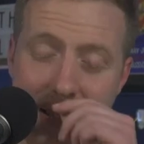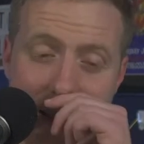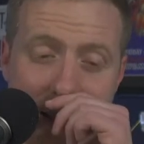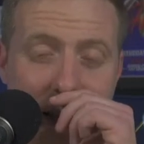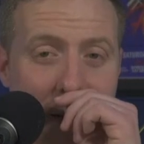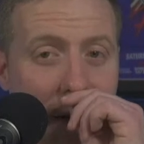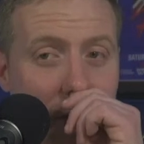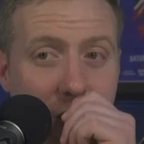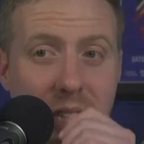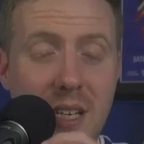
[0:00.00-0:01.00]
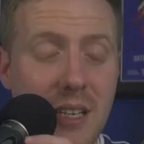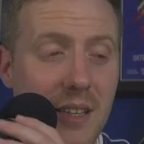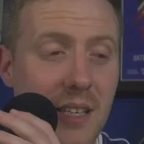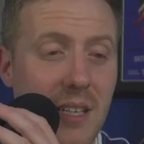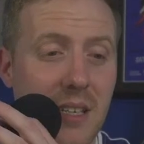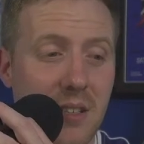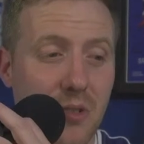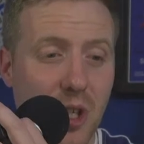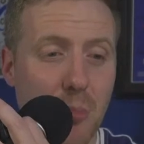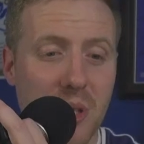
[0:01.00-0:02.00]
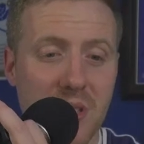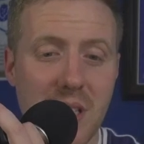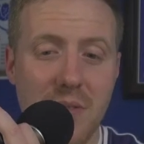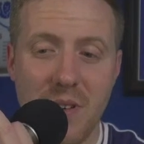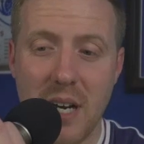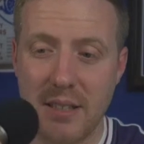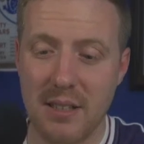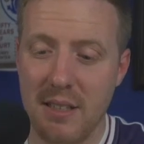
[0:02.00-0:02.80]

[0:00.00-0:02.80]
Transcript: you know, I was looking at the Champions League final,